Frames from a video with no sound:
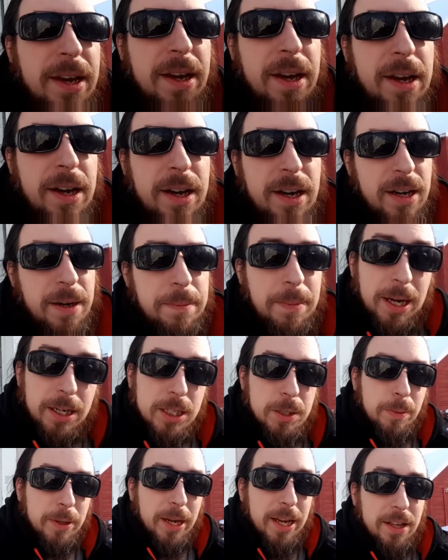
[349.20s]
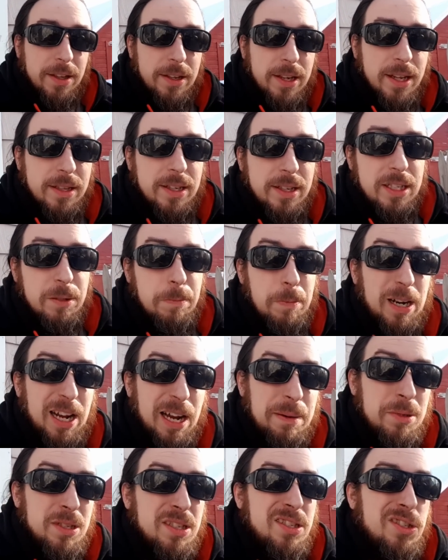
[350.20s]
miles per gallon on this, but
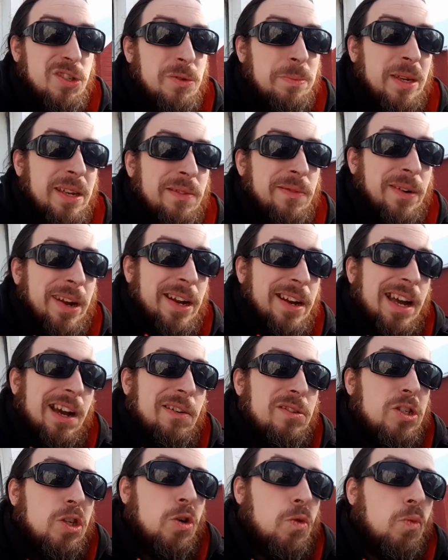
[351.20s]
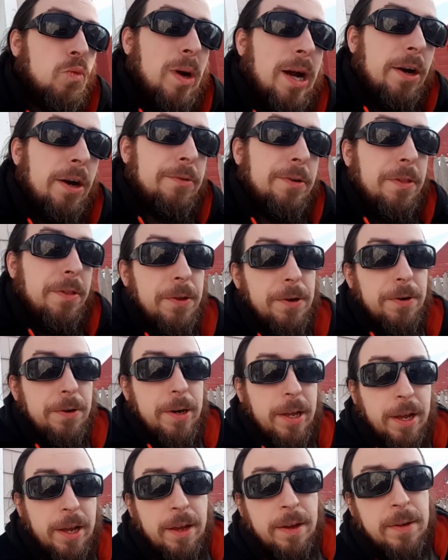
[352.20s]
I'm assuming right now it's around
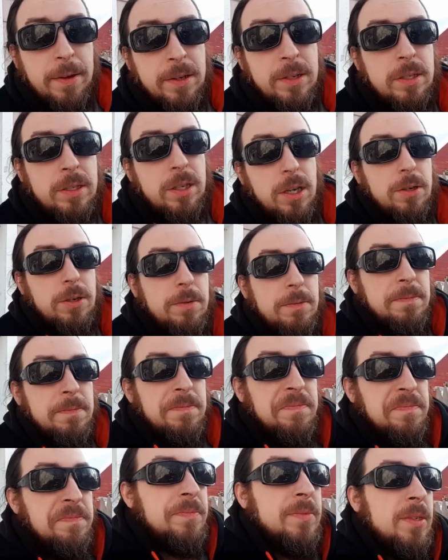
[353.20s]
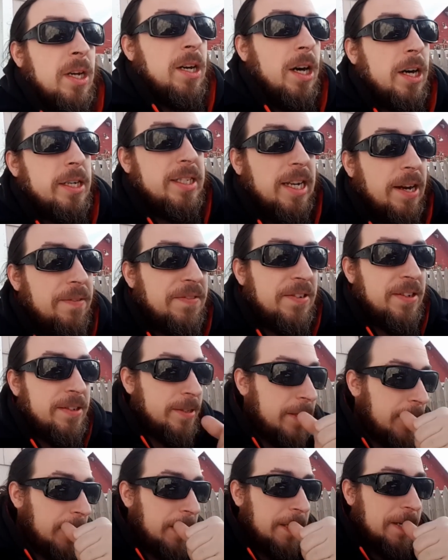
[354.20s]
30. So
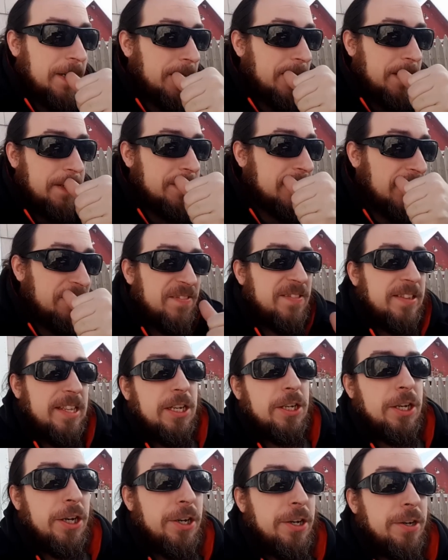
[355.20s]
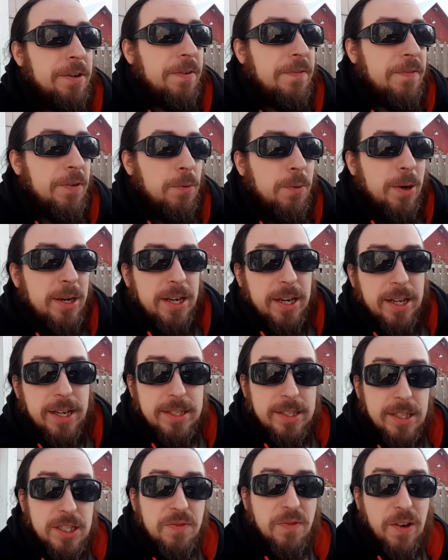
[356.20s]
definitely good for what it
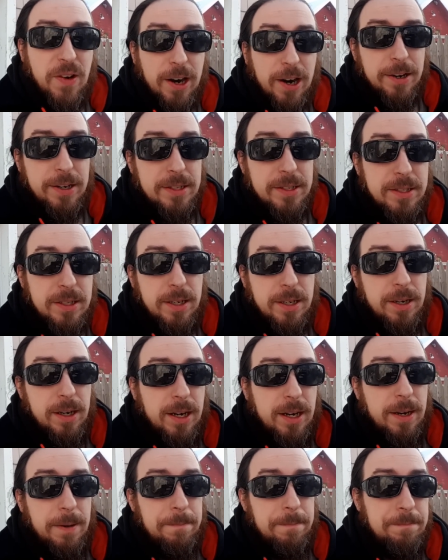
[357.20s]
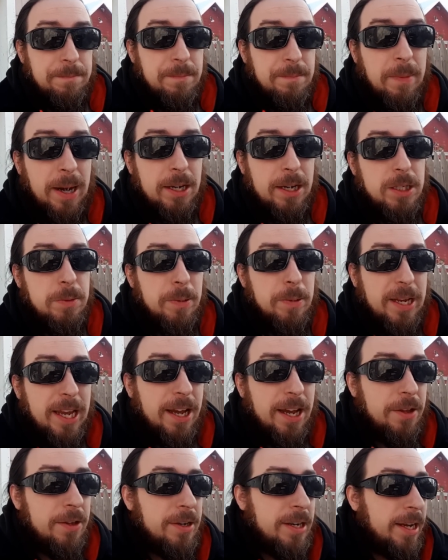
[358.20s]
is as far as miles per
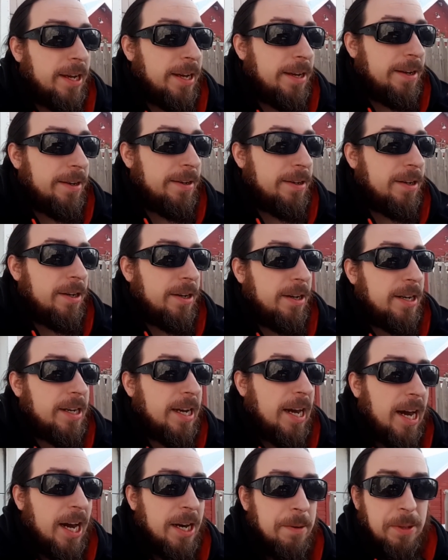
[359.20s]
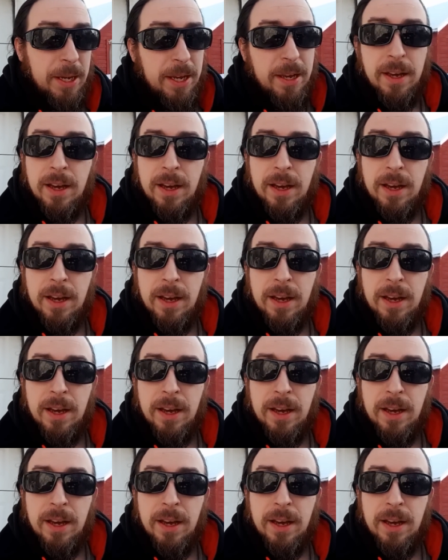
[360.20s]
gallon and economy.